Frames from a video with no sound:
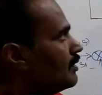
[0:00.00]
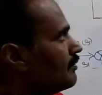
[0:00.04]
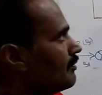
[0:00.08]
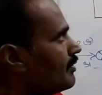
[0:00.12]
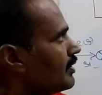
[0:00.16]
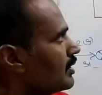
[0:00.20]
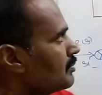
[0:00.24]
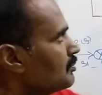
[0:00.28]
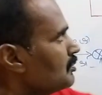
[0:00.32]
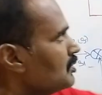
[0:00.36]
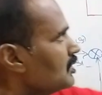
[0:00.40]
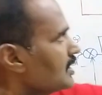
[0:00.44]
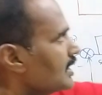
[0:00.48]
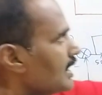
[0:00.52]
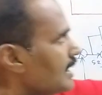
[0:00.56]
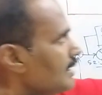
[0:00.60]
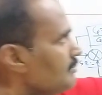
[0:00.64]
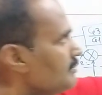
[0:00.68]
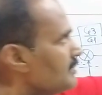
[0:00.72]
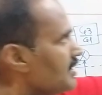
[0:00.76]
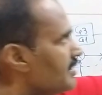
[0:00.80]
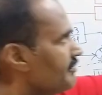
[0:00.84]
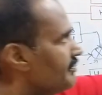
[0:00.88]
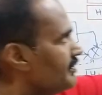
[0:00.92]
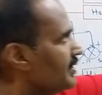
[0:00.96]
One more
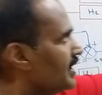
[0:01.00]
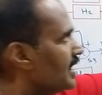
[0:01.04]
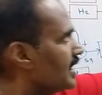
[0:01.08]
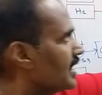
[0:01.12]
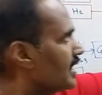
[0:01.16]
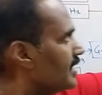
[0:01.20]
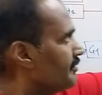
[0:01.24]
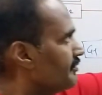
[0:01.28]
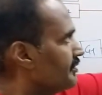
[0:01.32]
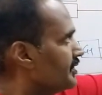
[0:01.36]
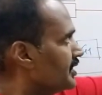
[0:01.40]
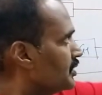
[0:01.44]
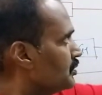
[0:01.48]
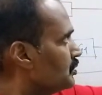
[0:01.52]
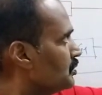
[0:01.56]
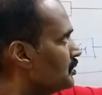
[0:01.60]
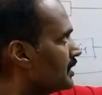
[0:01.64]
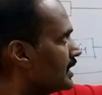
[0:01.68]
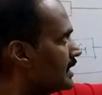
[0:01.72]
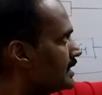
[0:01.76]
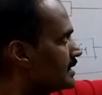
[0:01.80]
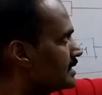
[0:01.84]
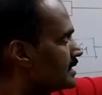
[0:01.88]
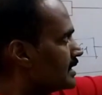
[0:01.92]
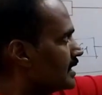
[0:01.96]
time, definitely
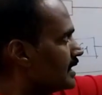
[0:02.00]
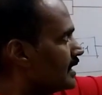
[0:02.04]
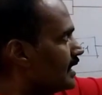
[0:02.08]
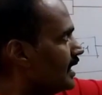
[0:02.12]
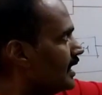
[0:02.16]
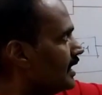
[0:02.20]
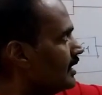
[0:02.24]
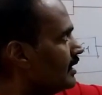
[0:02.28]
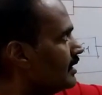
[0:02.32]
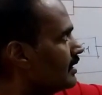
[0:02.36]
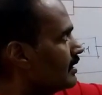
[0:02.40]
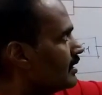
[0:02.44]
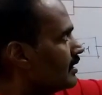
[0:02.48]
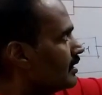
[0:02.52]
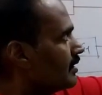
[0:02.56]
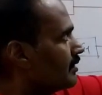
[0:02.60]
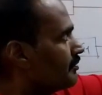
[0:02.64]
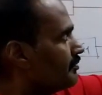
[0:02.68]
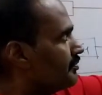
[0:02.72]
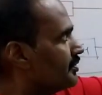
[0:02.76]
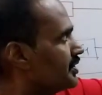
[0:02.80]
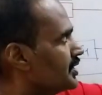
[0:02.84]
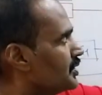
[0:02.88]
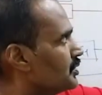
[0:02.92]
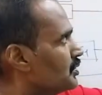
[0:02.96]
we can say that
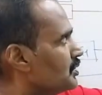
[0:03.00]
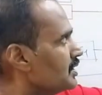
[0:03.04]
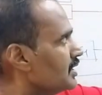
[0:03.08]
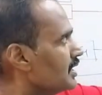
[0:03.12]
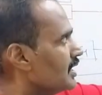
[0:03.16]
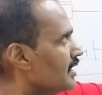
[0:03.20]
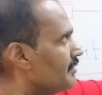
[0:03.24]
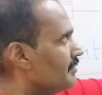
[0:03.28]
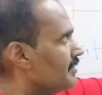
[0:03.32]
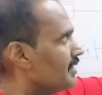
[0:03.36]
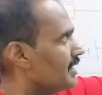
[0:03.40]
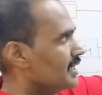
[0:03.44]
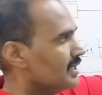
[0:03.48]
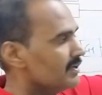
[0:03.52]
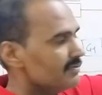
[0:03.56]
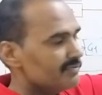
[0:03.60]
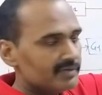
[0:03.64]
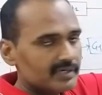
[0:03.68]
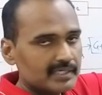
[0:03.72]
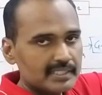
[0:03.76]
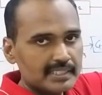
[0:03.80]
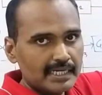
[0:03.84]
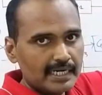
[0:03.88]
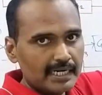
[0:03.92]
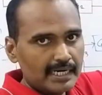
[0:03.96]
we don't have any
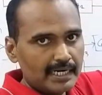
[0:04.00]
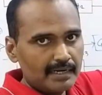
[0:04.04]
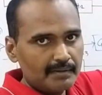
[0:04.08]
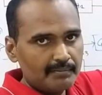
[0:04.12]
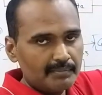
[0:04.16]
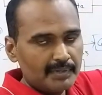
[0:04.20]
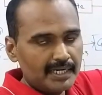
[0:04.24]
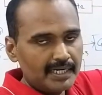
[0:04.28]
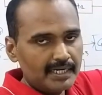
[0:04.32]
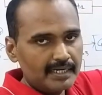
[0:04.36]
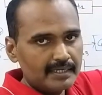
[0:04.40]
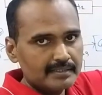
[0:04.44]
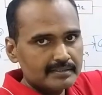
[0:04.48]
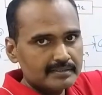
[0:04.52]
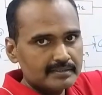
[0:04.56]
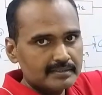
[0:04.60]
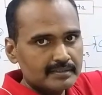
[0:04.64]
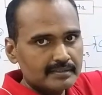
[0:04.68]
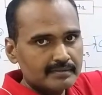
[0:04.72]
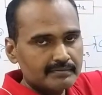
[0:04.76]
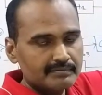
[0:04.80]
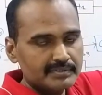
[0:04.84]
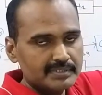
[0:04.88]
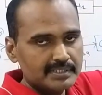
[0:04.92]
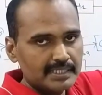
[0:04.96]
further elements
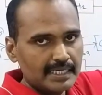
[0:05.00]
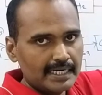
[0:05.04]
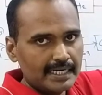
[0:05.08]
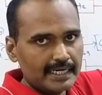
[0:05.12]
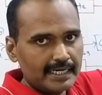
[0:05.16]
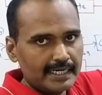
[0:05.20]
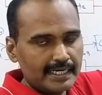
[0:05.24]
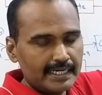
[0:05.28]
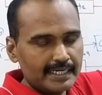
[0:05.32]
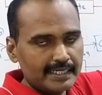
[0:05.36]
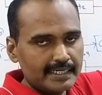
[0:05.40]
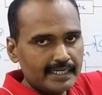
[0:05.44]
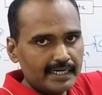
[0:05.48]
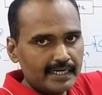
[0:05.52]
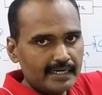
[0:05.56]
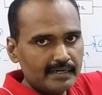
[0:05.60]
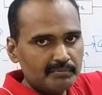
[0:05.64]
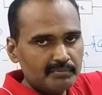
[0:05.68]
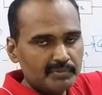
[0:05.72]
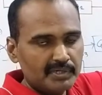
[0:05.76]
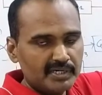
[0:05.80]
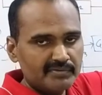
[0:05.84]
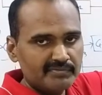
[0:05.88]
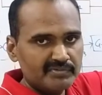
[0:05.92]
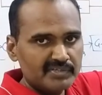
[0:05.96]
which are connected
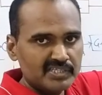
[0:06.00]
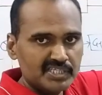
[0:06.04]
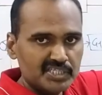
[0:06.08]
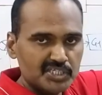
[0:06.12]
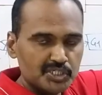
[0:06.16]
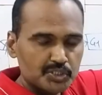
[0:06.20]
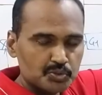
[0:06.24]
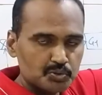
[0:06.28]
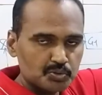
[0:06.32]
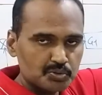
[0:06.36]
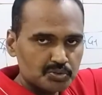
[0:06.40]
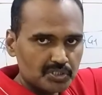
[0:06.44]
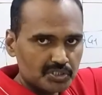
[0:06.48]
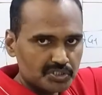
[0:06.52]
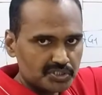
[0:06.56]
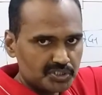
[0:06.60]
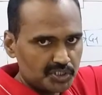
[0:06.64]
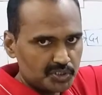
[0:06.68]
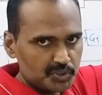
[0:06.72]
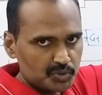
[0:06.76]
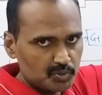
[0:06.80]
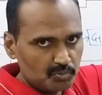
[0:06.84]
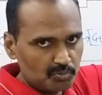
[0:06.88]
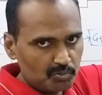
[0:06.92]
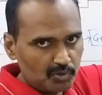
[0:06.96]
in between these 2
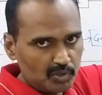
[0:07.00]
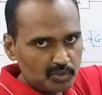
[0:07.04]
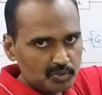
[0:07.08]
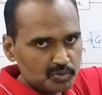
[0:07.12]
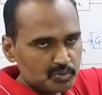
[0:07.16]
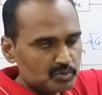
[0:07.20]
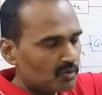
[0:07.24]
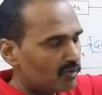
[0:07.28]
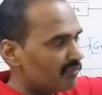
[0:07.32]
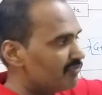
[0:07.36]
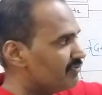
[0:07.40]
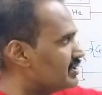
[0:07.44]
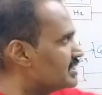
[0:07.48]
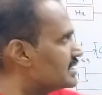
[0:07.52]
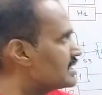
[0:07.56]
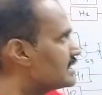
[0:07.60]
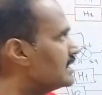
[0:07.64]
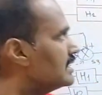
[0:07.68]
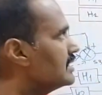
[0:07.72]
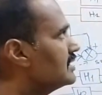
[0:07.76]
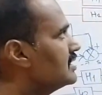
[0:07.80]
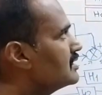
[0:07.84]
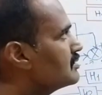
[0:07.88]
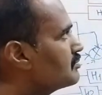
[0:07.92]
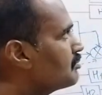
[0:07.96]
successive blocks. So
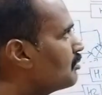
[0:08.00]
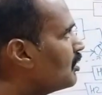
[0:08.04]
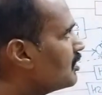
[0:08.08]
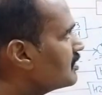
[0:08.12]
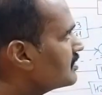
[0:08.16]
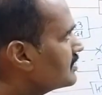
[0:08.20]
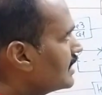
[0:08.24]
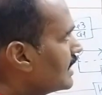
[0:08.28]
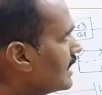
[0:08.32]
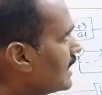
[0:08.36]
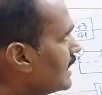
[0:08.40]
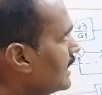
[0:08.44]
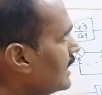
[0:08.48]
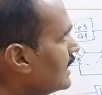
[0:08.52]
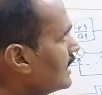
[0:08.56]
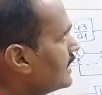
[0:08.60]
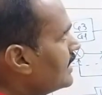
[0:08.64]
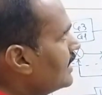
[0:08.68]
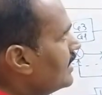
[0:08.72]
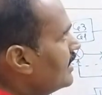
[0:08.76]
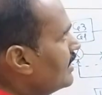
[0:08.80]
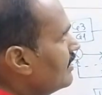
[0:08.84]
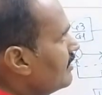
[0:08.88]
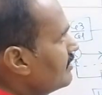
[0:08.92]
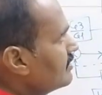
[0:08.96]
obviously these blocks are
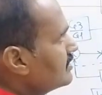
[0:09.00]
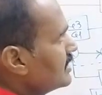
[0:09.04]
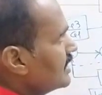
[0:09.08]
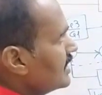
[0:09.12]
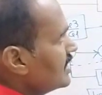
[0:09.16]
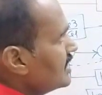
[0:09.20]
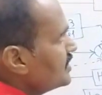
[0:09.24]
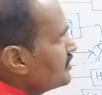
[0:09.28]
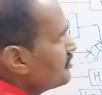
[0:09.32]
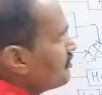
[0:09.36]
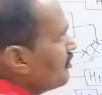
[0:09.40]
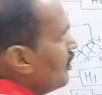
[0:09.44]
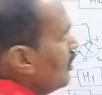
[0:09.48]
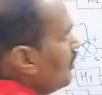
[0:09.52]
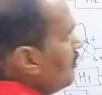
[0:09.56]
connected in series